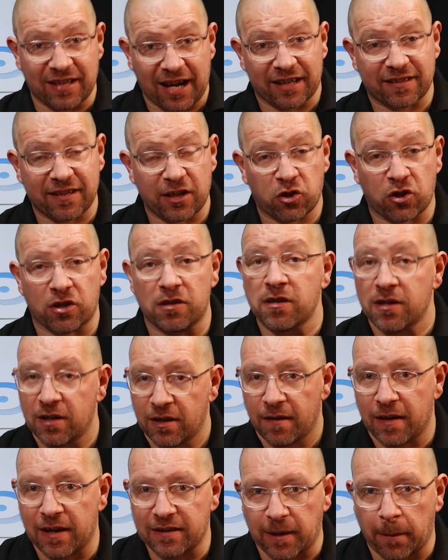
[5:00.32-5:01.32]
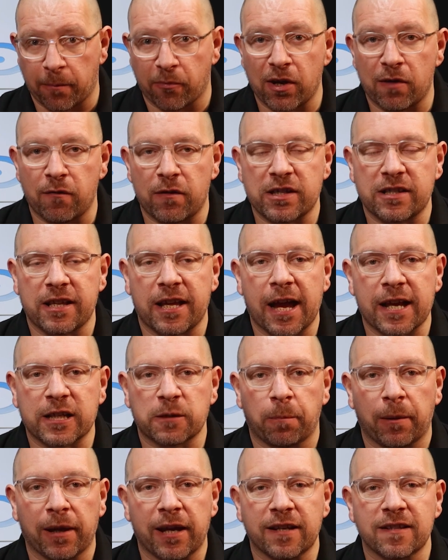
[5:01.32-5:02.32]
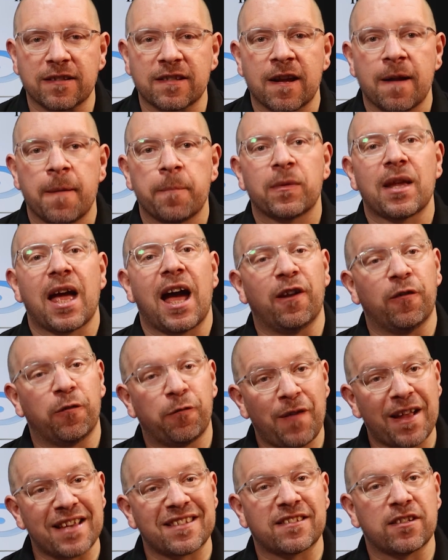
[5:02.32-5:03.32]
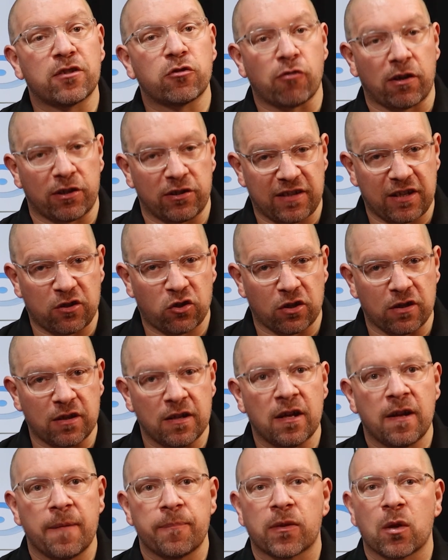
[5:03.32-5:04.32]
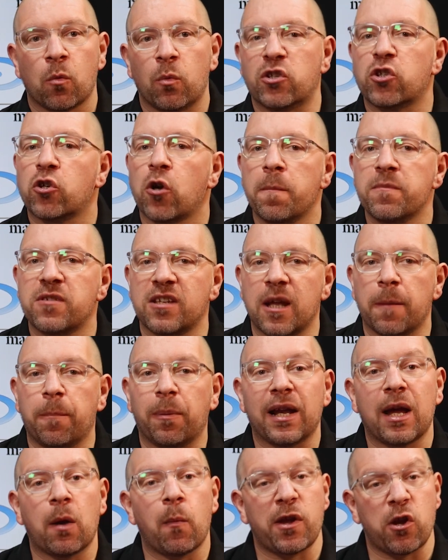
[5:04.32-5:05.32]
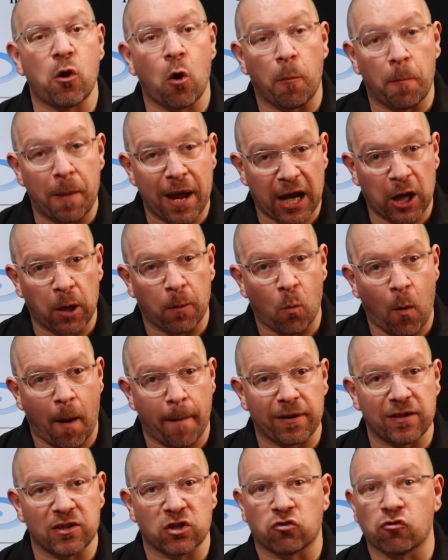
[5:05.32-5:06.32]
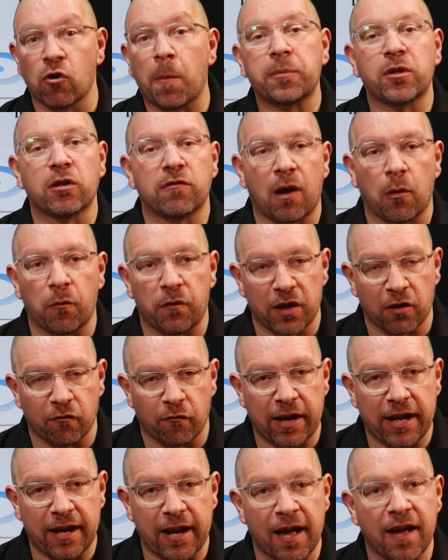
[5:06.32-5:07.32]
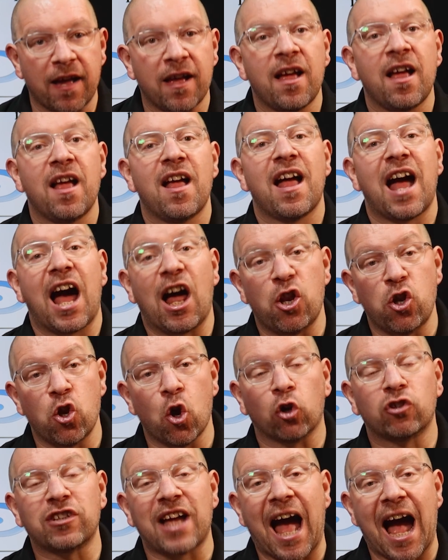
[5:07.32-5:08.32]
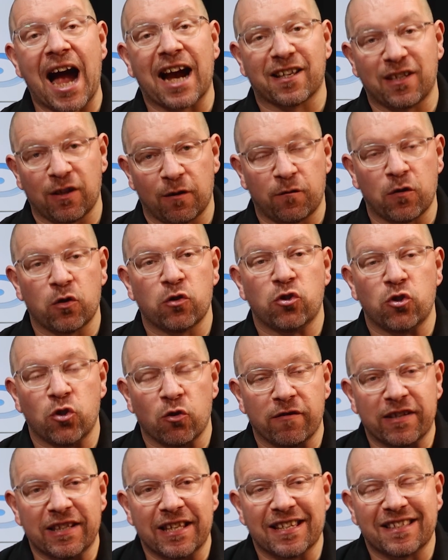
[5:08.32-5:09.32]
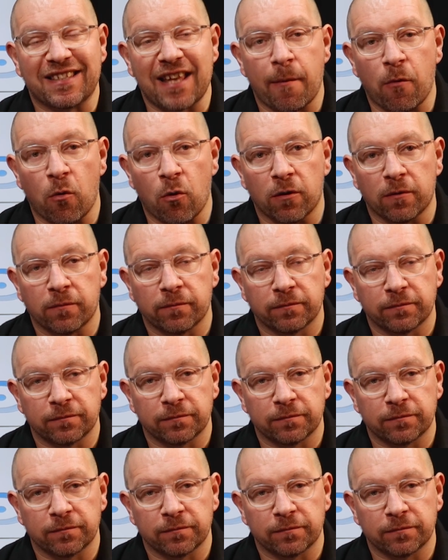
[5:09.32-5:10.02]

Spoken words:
tactician, as I previously explained, and fast transition, which comes into play when you're picking up weapons dropped around the arena, and not active during this demo.